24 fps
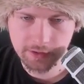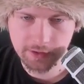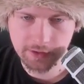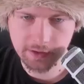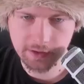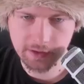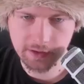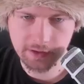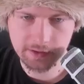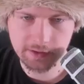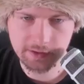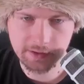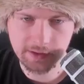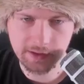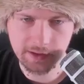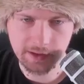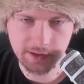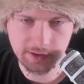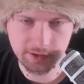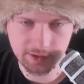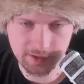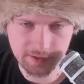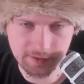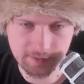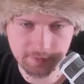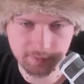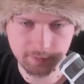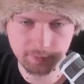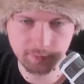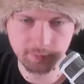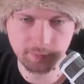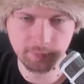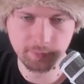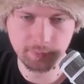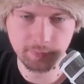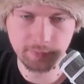and take just
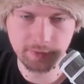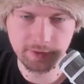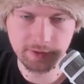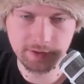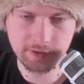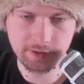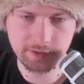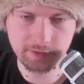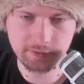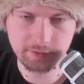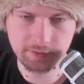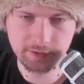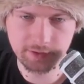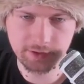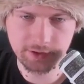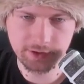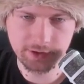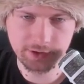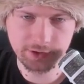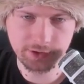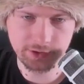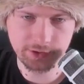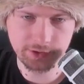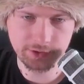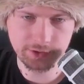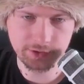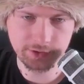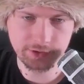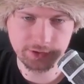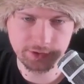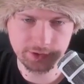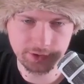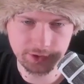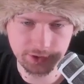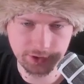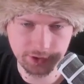better
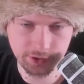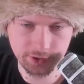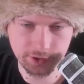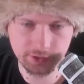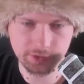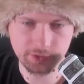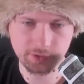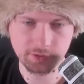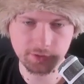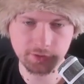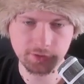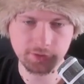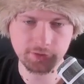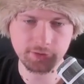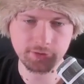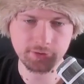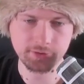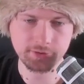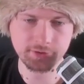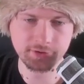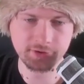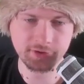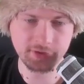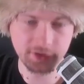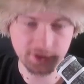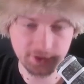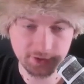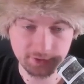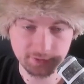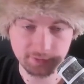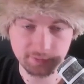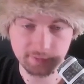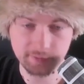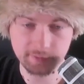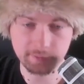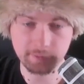relations, general calls,
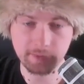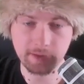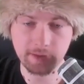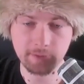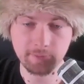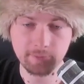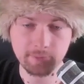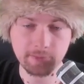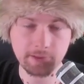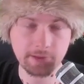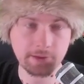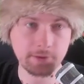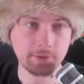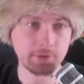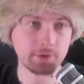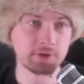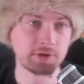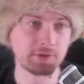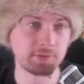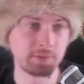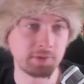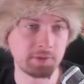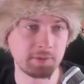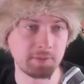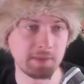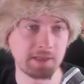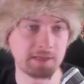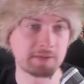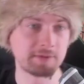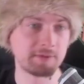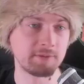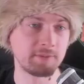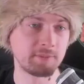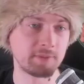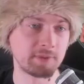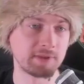national more manpower, so my
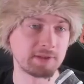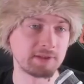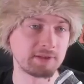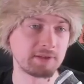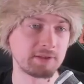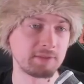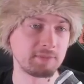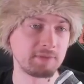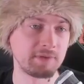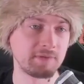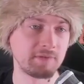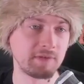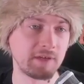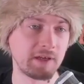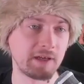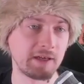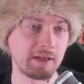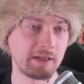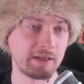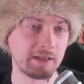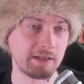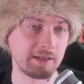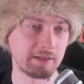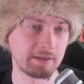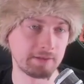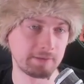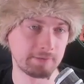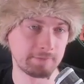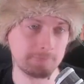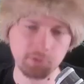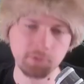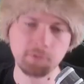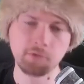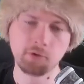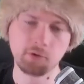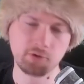maximum power is going to be even higher.
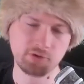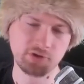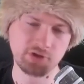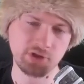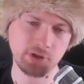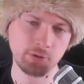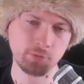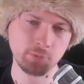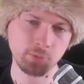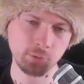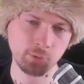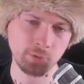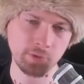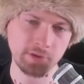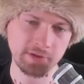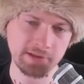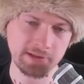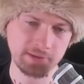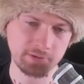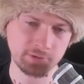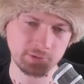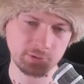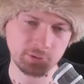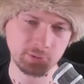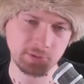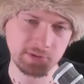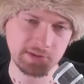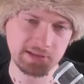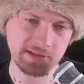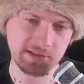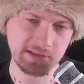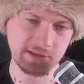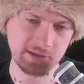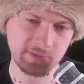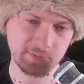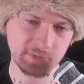And of course, Jaunpur went down
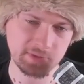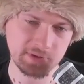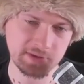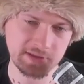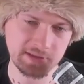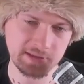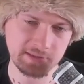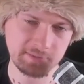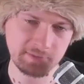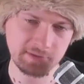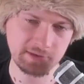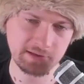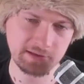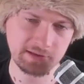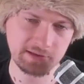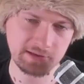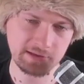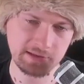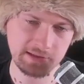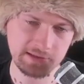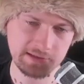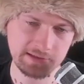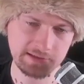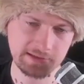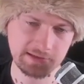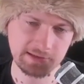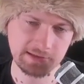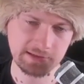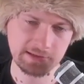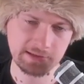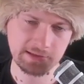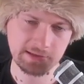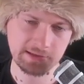twenty-eight percent, but at least